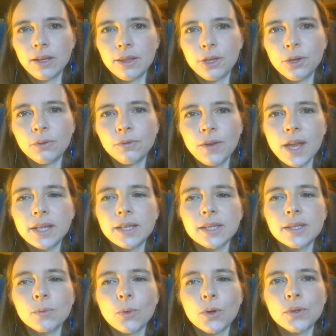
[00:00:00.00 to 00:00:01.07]
The
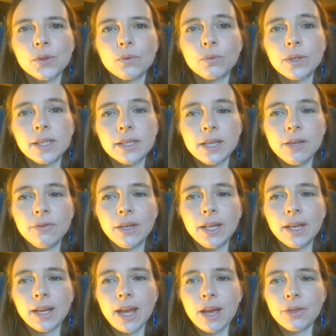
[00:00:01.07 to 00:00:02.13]
offence was
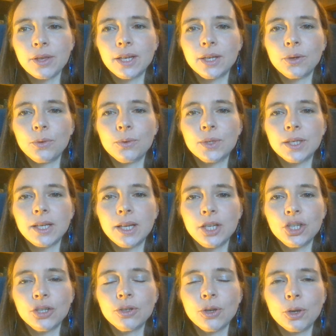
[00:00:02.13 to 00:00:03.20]
receiving Catholic
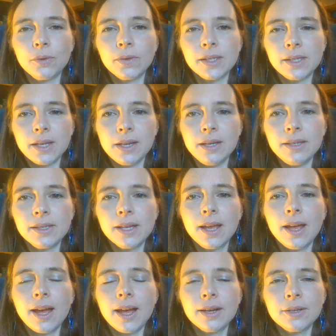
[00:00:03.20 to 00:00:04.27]
ordination overseas
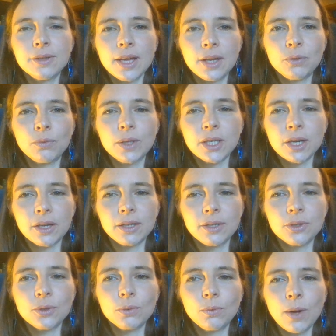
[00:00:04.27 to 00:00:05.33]
and then returning
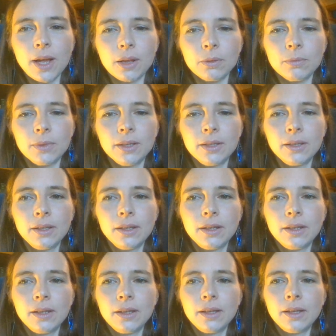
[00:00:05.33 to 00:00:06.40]
to the realm.
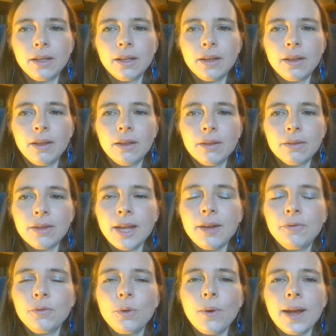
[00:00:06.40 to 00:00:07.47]

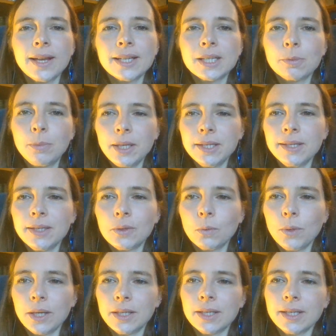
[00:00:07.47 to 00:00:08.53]
Therefore, explicit
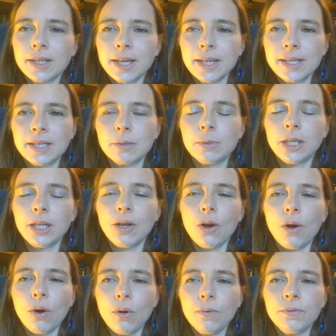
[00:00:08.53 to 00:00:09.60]
witness testimony
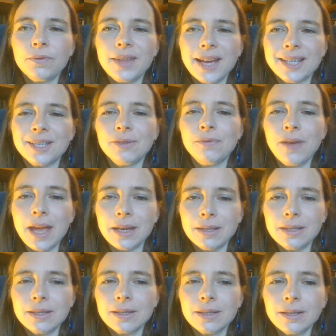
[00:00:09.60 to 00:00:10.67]
of that
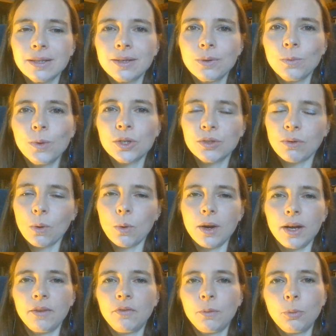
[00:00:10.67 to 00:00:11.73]
event was
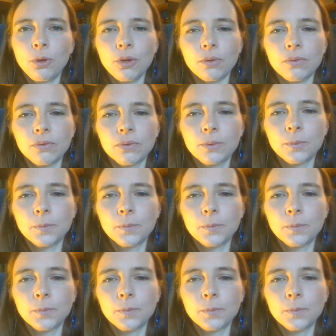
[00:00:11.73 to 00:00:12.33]
required for proof.